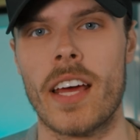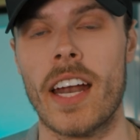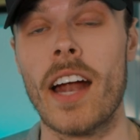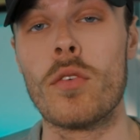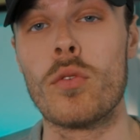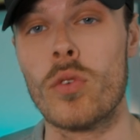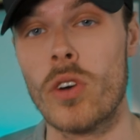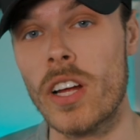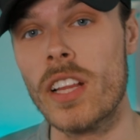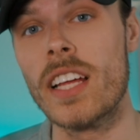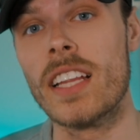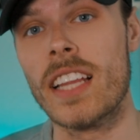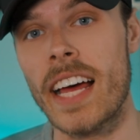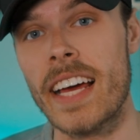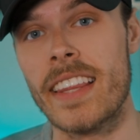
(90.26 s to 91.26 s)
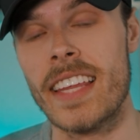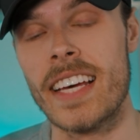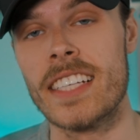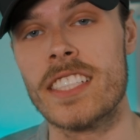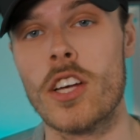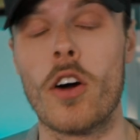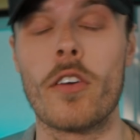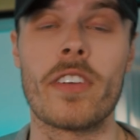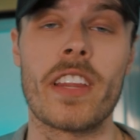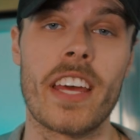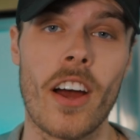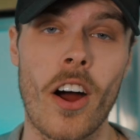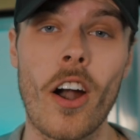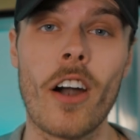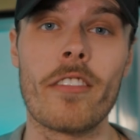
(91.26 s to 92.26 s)
and I really like this over the
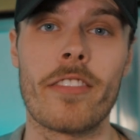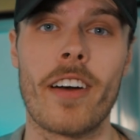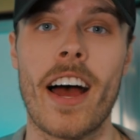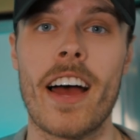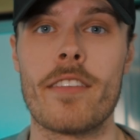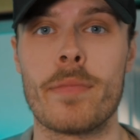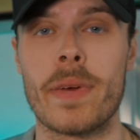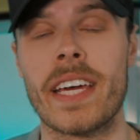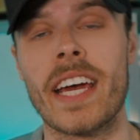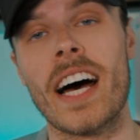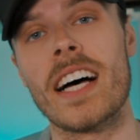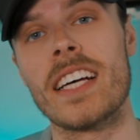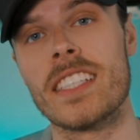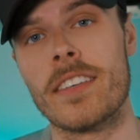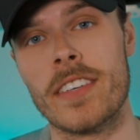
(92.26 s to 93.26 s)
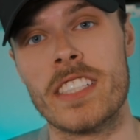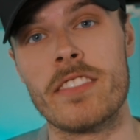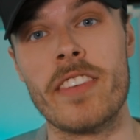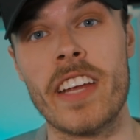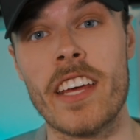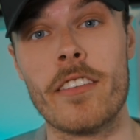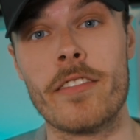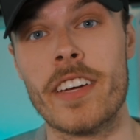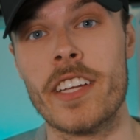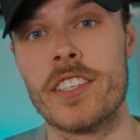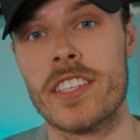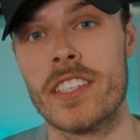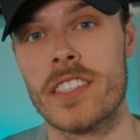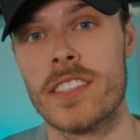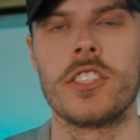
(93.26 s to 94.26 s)
R5 because of its video
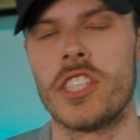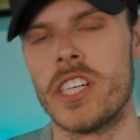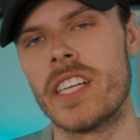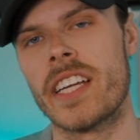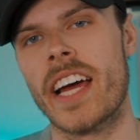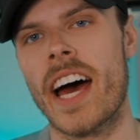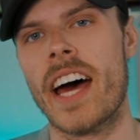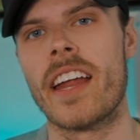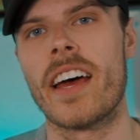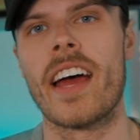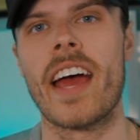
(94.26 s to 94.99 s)
features. Gene Nagata,